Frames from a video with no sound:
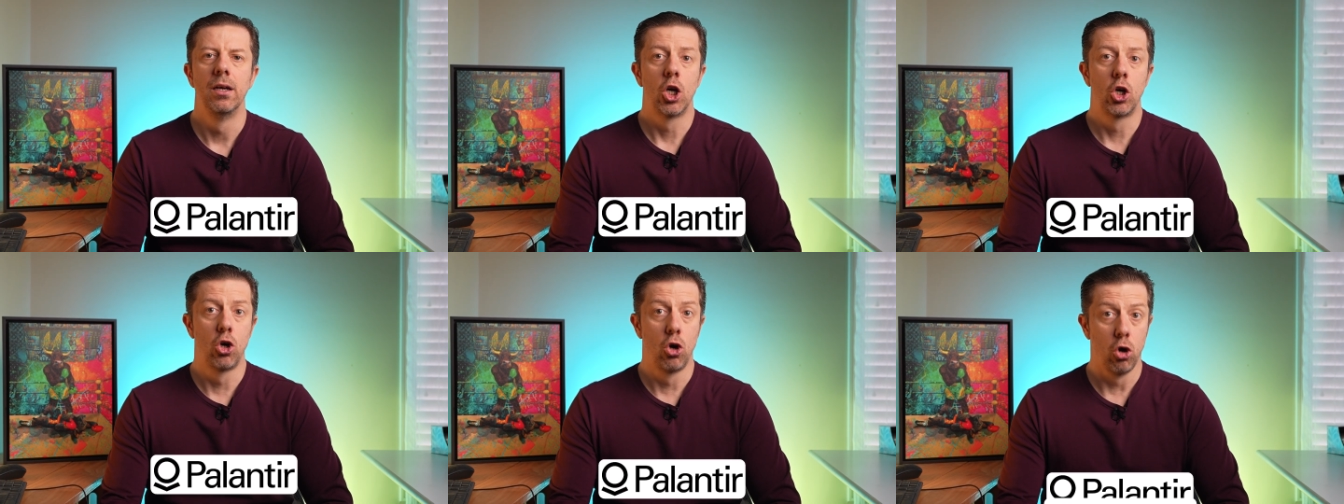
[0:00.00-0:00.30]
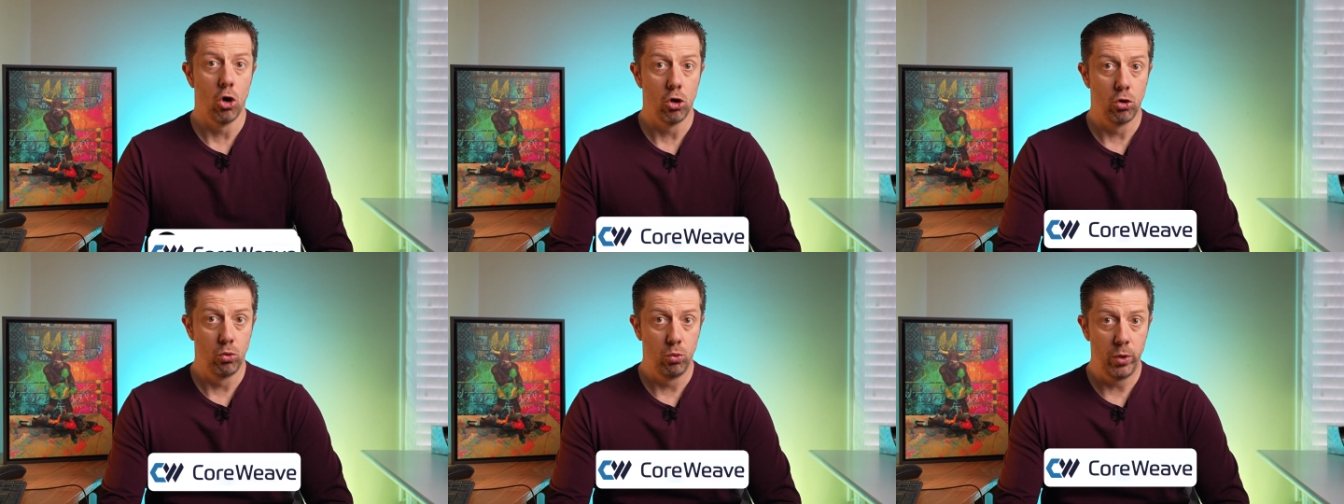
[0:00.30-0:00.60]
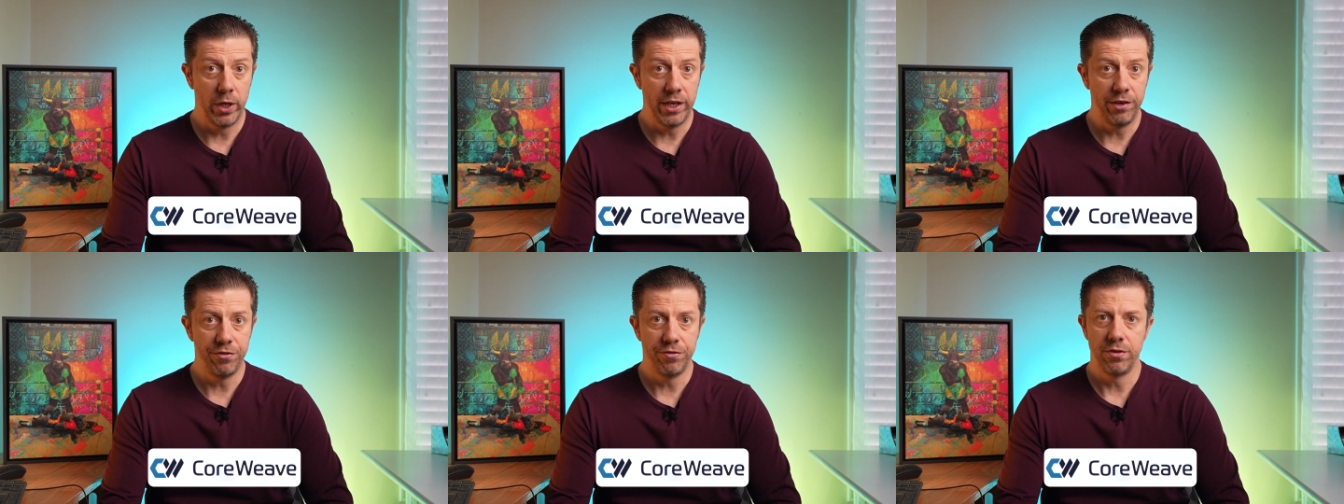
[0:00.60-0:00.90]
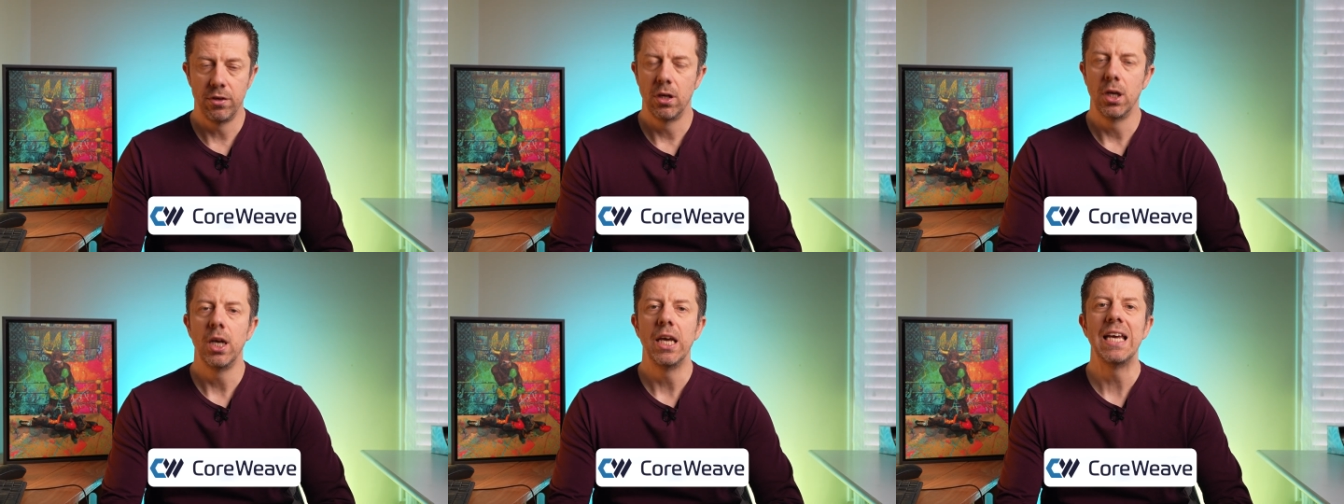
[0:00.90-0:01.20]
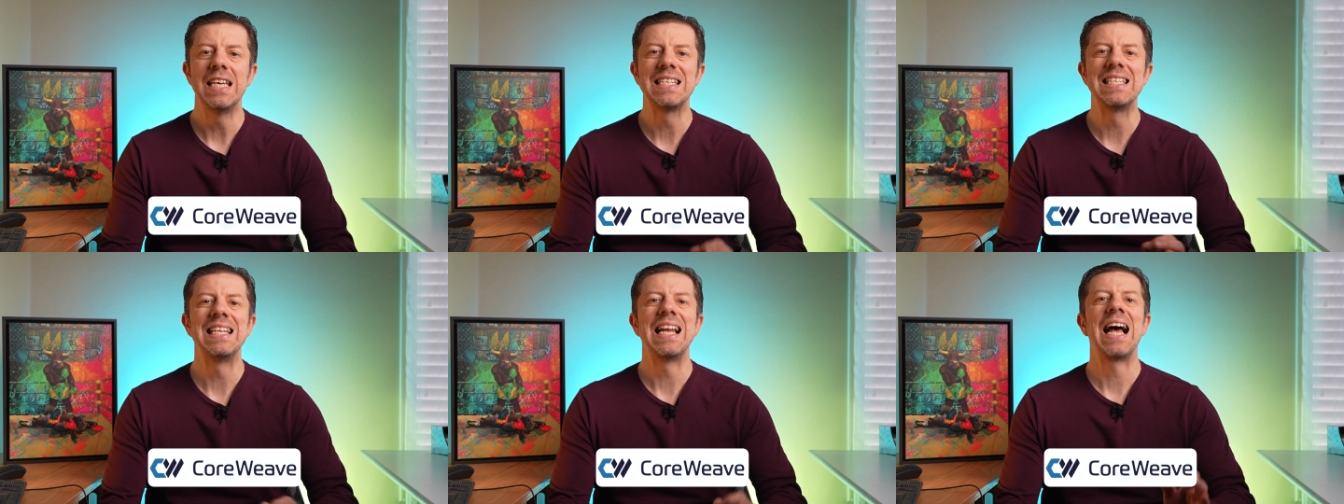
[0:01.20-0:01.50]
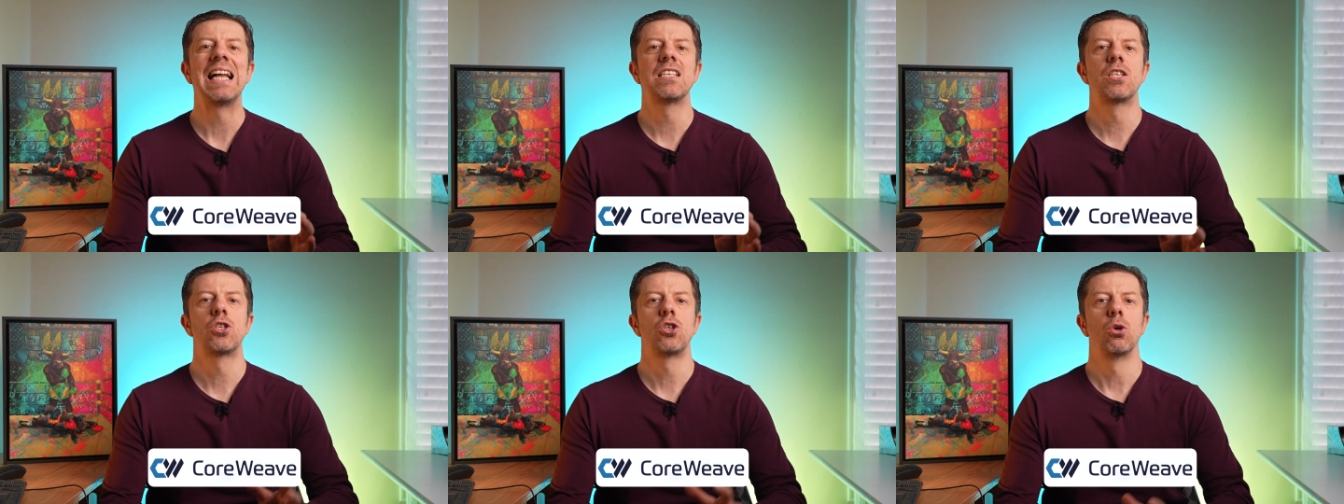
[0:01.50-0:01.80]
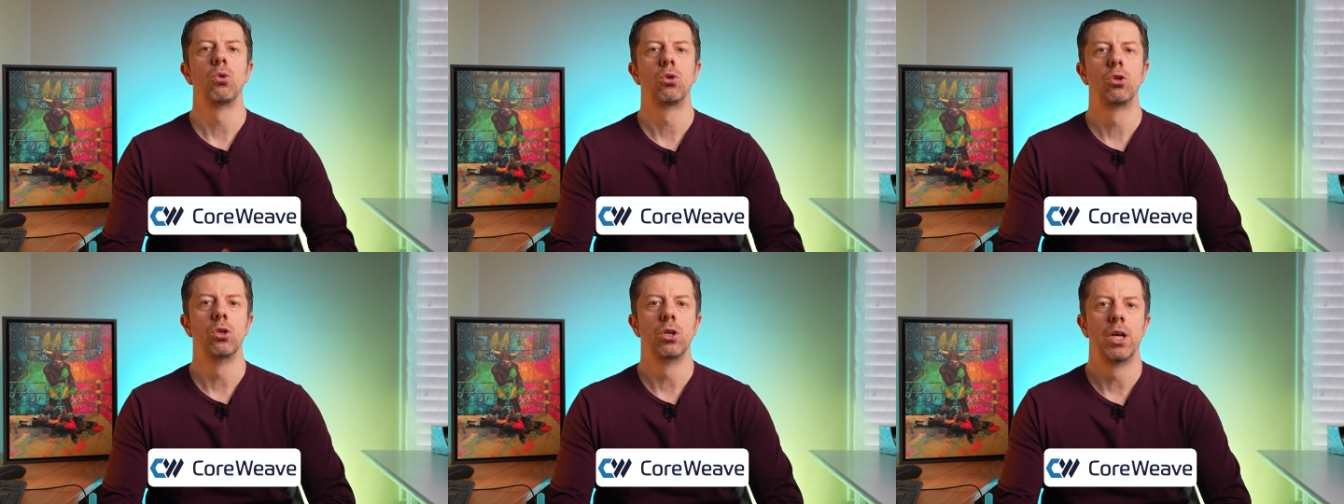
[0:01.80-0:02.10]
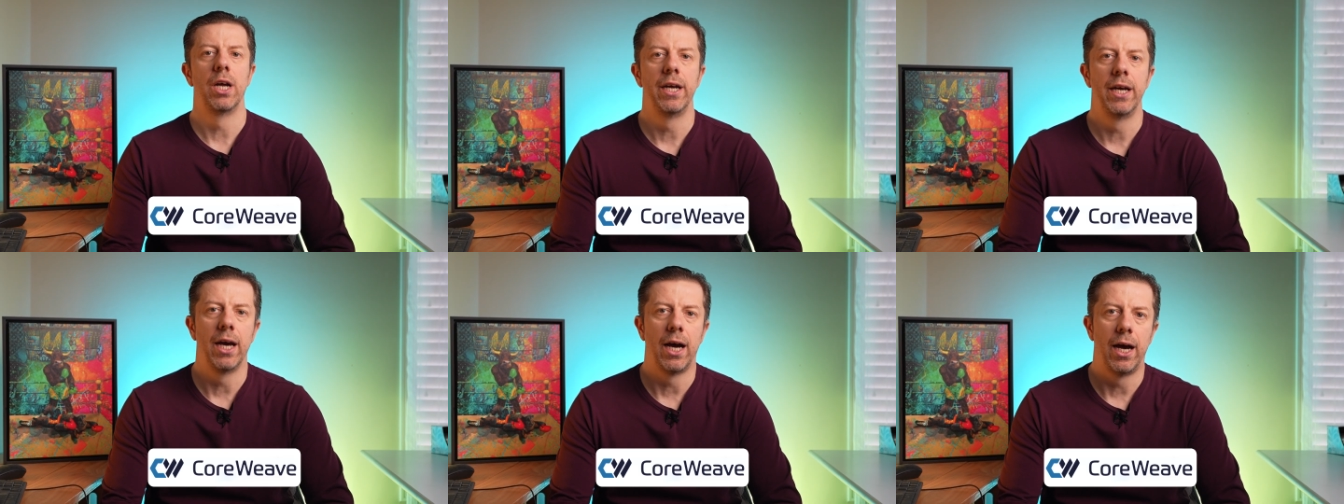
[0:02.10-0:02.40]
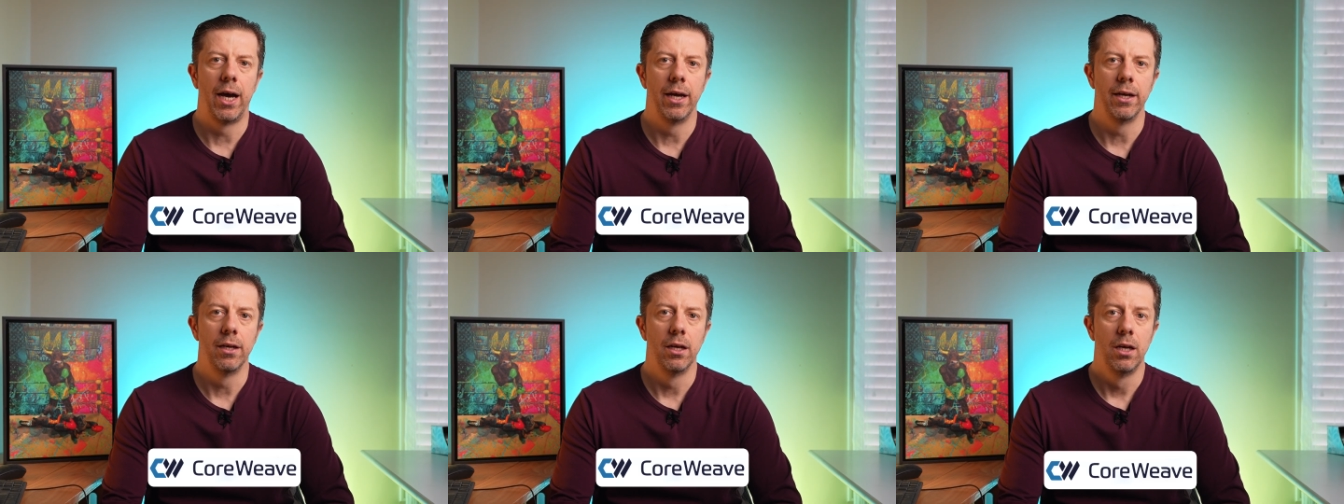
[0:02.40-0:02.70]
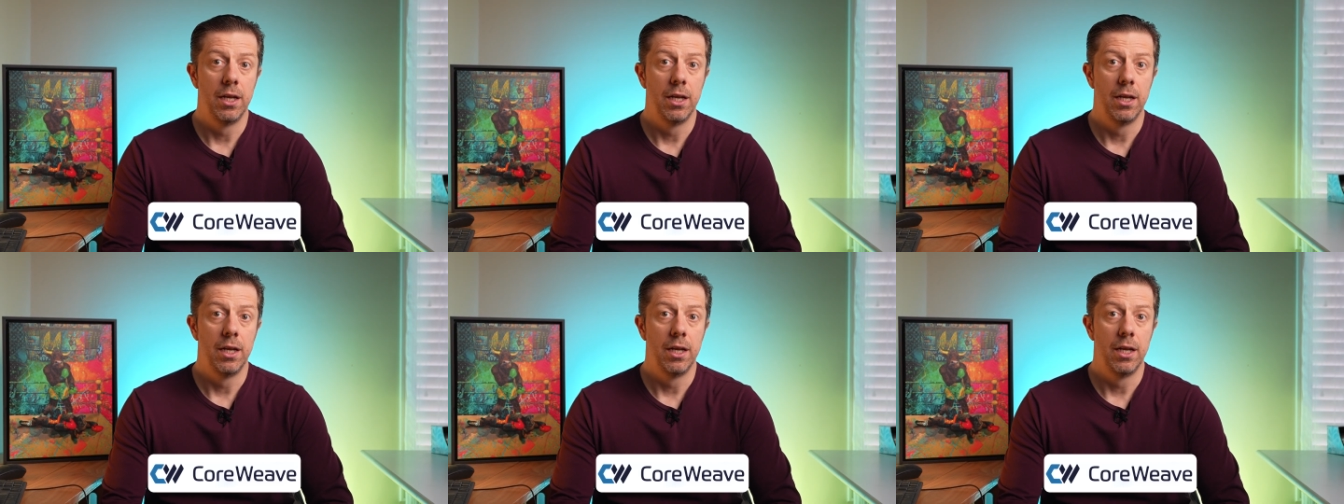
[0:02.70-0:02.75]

CoreWeave is not so good AI.